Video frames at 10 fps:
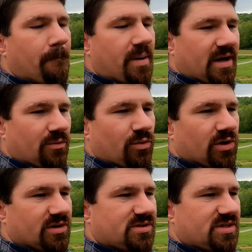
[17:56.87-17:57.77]
but it
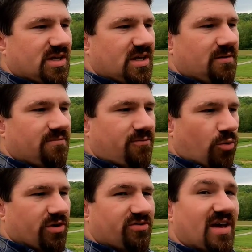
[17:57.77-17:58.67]
was the
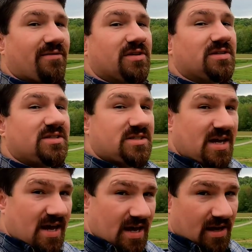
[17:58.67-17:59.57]

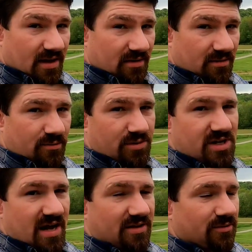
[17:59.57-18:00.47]
4710, which
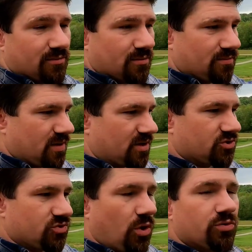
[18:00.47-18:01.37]
had the
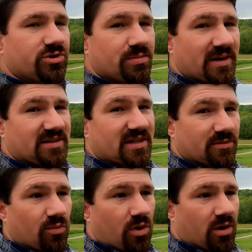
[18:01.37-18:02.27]
controls in place. I
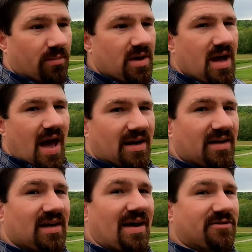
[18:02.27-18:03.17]
didn't want them, and it
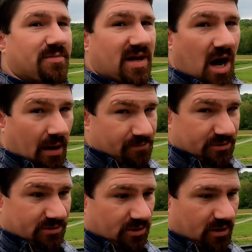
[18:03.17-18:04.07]
didn't have as many
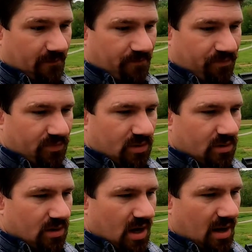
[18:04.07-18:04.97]
options on it.
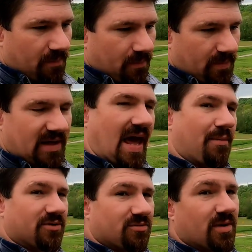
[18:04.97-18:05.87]
But it
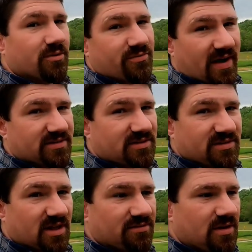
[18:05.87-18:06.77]
came with some other fancy
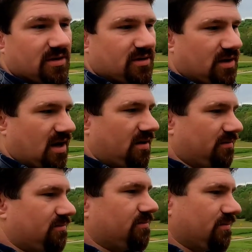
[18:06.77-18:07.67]
stuff.
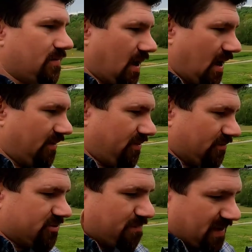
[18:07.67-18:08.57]
And
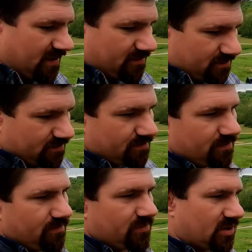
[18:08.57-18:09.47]
there's a big
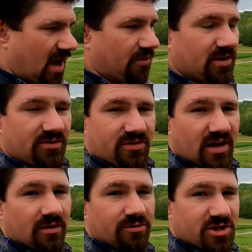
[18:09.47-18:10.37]
Kioti
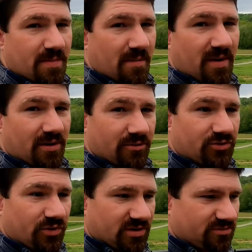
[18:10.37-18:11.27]
dealership. Everybody knows
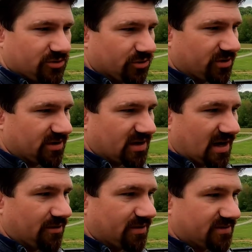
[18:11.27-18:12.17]
who it is if you're looking at
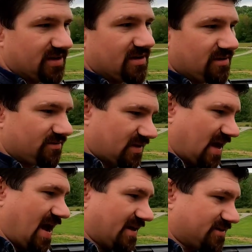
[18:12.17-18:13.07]
Kiotis.
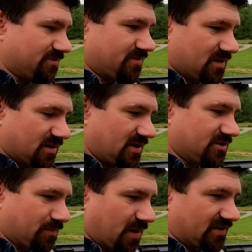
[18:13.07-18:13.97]
They had the
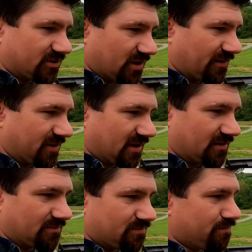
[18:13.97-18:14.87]
decent price on
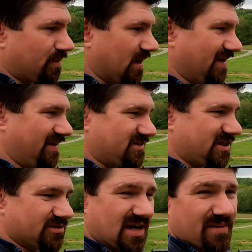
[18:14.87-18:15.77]
everything, but it's
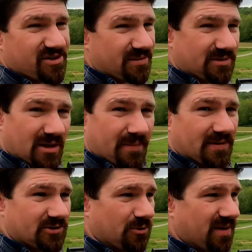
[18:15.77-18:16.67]
still time they shipped it up
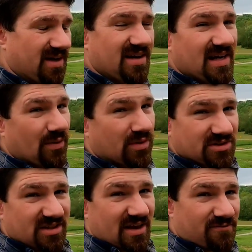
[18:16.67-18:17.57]
here to me. It
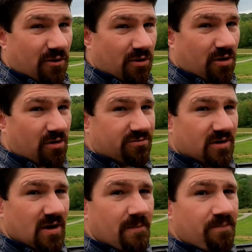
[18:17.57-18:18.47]
wasn't that far off,